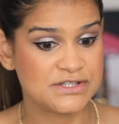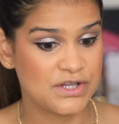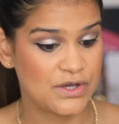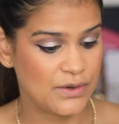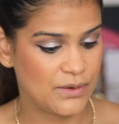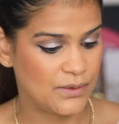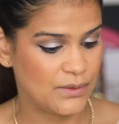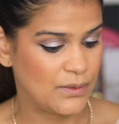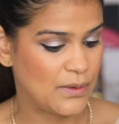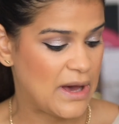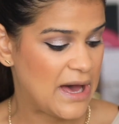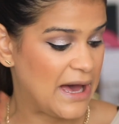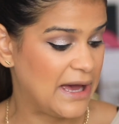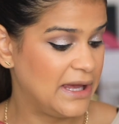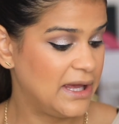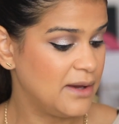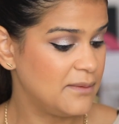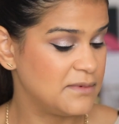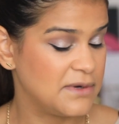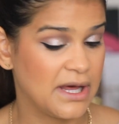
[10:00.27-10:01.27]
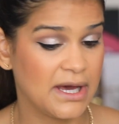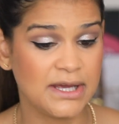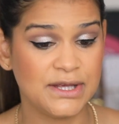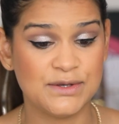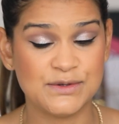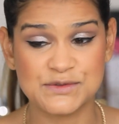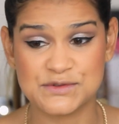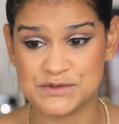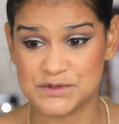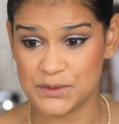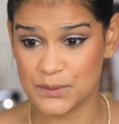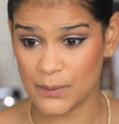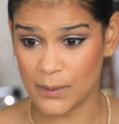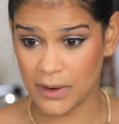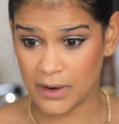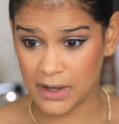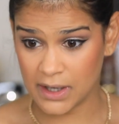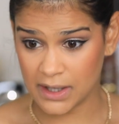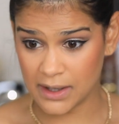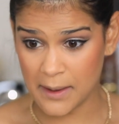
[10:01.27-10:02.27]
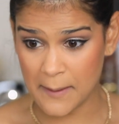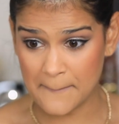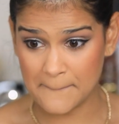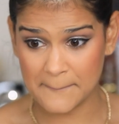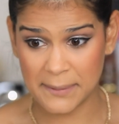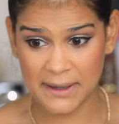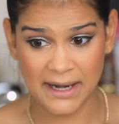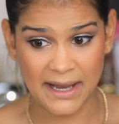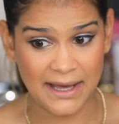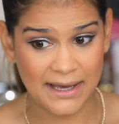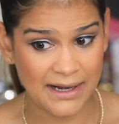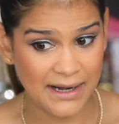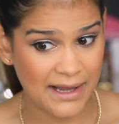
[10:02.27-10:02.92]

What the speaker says: so I am not used to wearing black